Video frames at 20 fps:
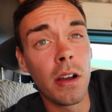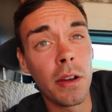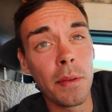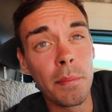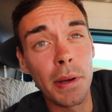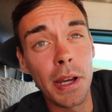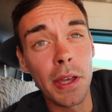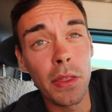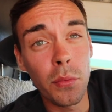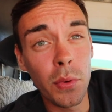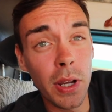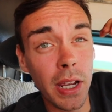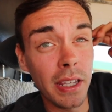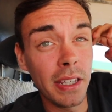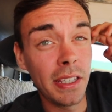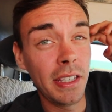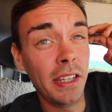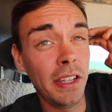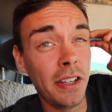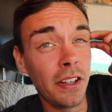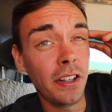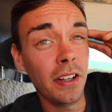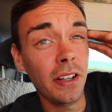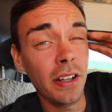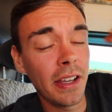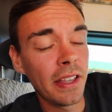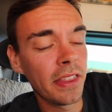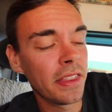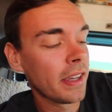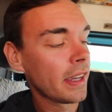And by the way, here
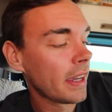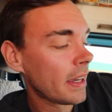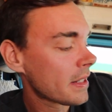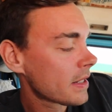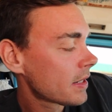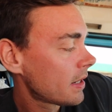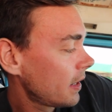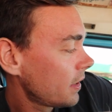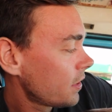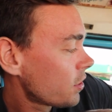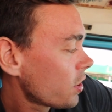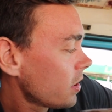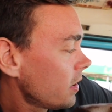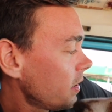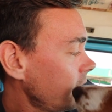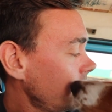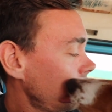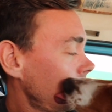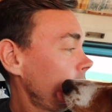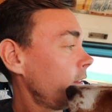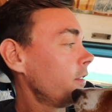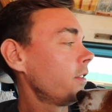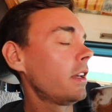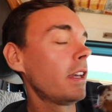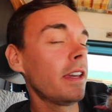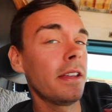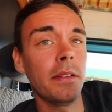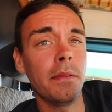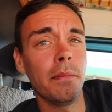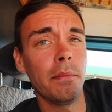at the gas station, you
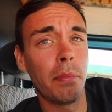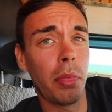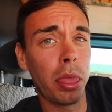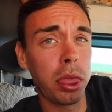can